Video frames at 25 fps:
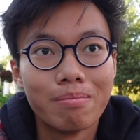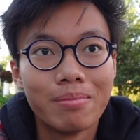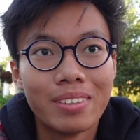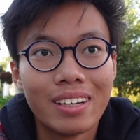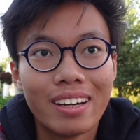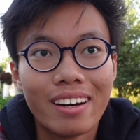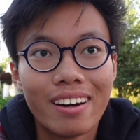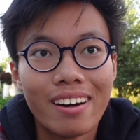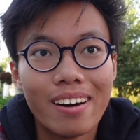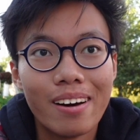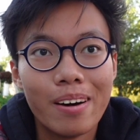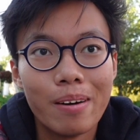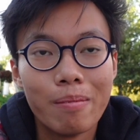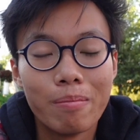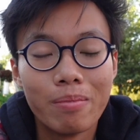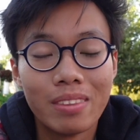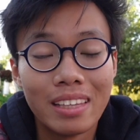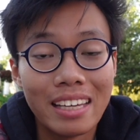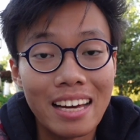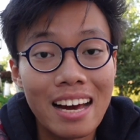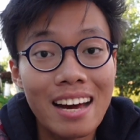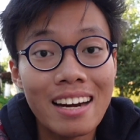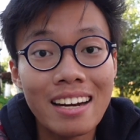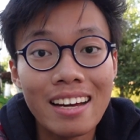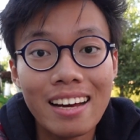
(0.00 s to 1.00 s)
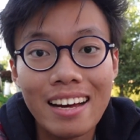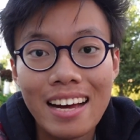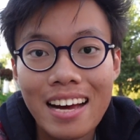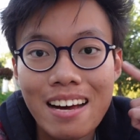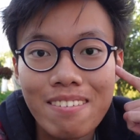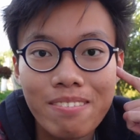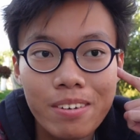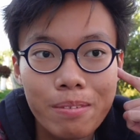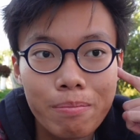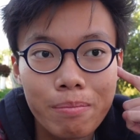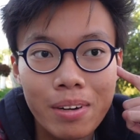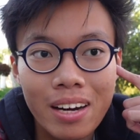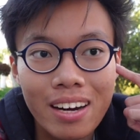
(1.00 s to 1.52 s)
but um, the idea I
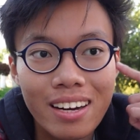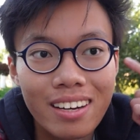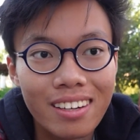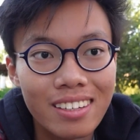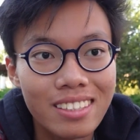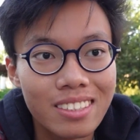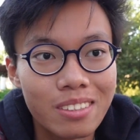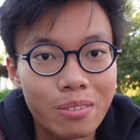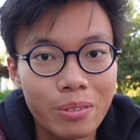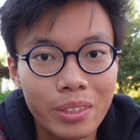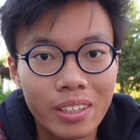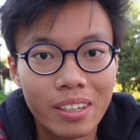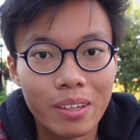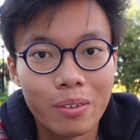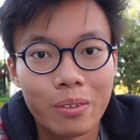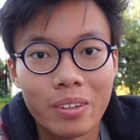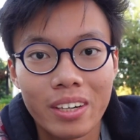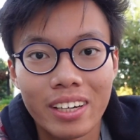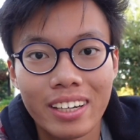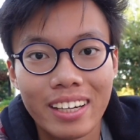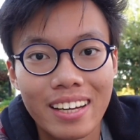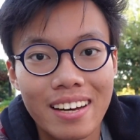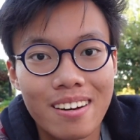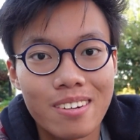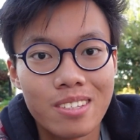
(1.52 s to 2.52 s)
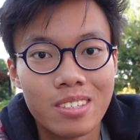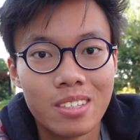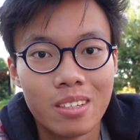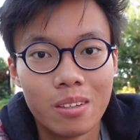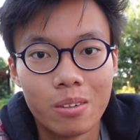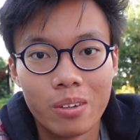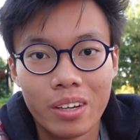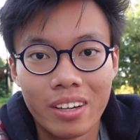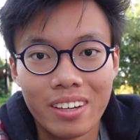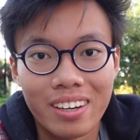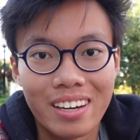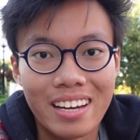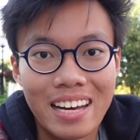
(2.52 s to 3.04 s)
have in mind doesn't really work out,
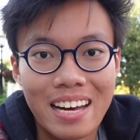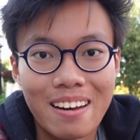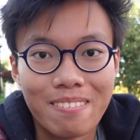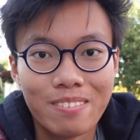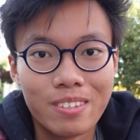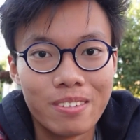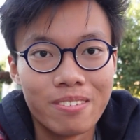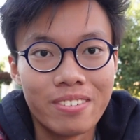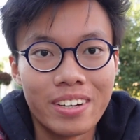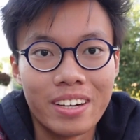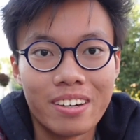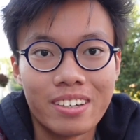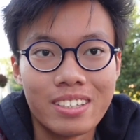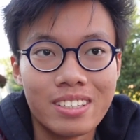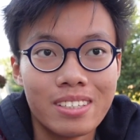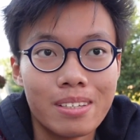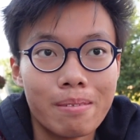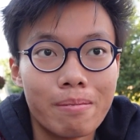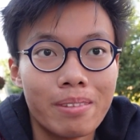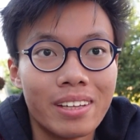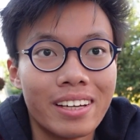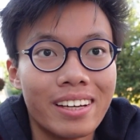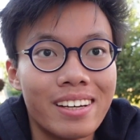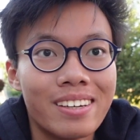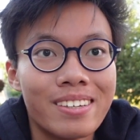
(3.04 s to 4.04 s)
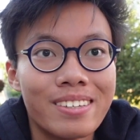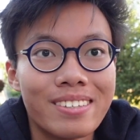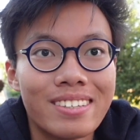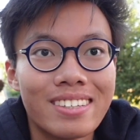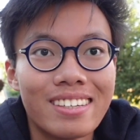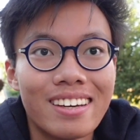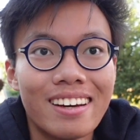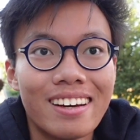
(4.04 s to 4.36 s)
so we're gonna have to figure something else.